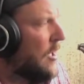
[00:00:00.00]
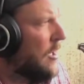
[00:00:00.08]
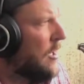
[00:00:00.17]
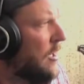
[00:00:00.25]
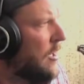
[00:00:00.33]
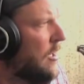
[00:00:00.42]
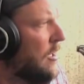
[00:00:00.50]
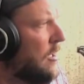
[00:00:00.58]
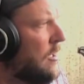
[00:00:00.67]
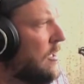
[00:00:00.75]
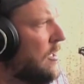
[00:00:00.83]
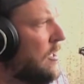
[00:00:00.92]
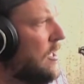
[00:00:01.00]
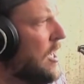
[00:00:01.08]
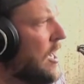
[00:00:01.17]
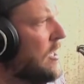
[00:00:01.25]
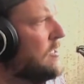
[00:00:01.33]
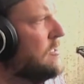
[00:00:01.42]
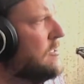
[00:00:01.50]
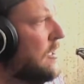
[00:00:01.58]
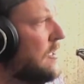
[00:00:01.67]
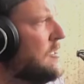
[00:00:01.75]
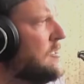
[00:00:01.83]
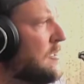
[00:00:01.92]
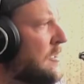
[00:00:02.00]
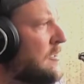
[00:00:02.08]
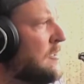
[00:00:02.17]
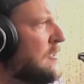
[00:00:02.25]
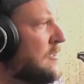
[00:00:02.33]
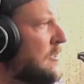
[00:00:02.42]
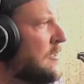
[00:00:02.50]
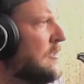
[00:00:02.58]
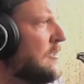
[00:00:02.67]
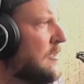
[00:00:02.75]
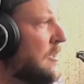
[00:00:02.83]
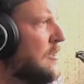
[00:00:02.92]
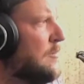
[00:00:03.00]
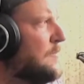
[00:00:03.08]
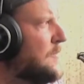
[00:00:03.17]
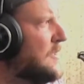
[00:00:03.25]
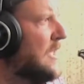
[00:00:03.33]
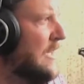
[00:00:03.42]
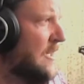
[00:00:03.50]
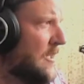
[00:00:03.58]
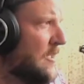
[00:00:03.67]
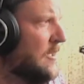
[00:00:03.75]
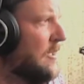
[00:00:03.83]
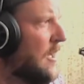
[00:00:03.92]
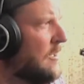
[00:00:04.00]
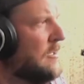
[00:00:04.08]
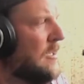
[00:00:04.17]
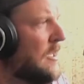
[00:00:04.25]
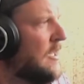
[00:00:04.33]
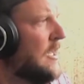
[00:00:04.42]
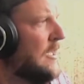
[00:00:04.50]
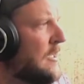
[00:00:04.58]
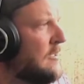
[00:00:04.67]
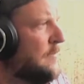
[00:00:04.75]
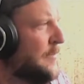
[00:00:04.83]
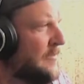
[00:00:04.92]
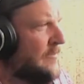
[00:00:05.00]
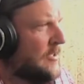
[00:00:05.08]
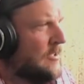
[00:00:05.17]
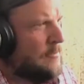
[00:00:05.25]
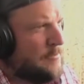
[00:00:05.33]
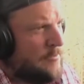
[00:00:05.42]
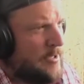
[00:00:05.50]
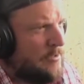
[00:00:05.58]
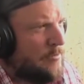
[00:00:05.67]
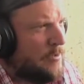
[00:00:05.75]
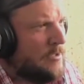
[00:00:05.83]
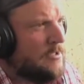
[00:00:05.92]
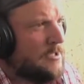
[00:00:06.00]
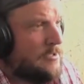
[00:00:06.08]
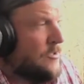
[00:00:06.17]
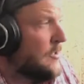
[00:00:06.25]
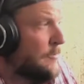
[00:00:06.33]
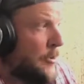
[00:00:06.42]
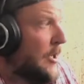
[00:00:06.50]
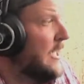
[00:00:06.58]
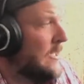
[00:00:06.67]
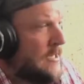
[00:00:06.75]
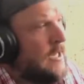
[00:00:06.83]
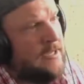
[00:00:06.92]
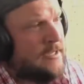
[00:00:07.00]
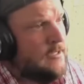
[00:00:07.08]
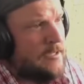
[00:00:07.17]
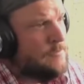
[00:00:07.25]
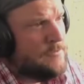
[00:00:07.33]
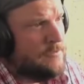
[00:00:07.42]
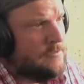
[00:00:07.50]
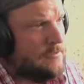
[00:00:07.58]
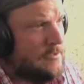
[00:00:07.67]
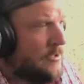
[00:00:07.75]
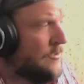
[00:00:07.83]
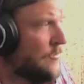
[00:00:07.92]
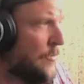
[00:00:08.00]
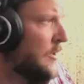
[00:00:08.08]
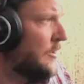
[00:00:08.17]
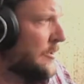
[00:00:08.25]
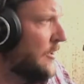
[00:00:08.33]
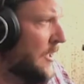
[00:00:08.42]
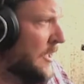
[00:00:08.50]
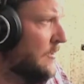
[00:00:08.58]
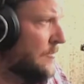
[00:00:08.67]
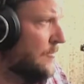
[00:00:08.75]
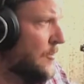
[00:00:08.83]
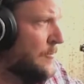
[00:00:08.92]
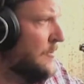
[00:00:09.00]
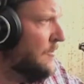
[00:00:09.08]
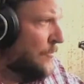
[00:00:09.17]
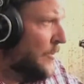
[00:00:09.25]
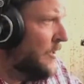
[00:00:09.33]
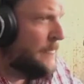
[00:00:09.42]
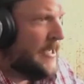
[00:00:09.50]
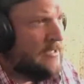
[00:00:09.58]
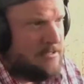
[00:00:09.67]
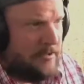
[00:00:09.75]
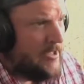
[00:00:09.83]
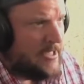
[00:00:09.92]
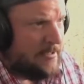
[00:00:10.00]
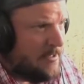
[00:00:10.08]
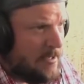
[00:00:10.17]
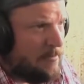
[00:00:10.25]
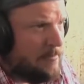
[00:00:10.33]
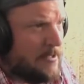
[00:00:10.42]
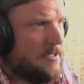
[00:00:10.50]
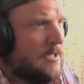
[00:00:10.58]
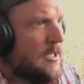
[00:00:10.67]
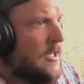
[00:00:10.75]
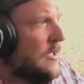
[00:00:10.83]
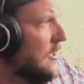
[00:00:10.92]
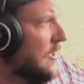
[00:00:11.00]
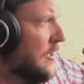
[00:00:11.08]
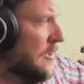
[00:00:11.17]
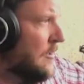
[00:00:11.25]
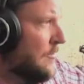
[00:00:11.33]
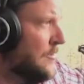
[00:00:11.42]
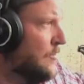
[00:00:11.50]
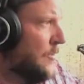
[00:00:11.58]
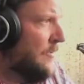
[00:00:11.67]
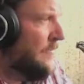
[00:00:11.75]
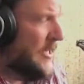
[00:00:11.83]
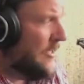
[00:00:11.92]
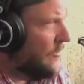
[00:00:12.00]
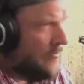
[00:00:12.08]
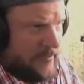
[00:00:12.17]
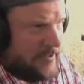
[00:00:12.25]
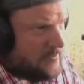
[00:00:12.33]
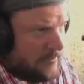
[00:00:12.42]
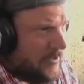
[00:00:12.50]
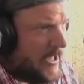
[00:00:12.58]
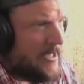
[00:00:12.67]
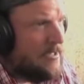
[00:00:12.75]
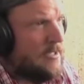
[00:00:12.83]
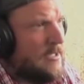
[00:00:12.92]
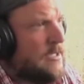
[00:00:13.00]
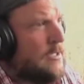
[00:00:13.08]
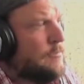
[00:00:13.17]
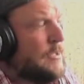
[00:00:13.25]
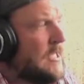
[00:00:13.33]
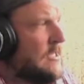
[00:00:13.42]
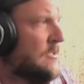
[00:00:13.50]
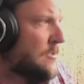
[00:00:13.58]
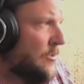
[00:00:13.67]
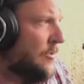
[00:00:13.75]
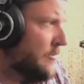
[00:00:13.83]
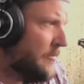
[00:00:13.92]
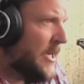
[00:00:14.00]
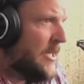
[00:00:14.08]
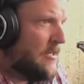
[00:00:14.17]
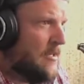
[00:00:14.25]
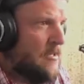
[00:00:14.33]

Uh, yeah, I just I just think that the clubs here, I don't, and I can't speak for clubs around the world. There's some great Canadian clubs. You know, there's one uh, rumors in Winnipeg is a great club, and uh, there's one in Vancouver that's great, but they just do it right.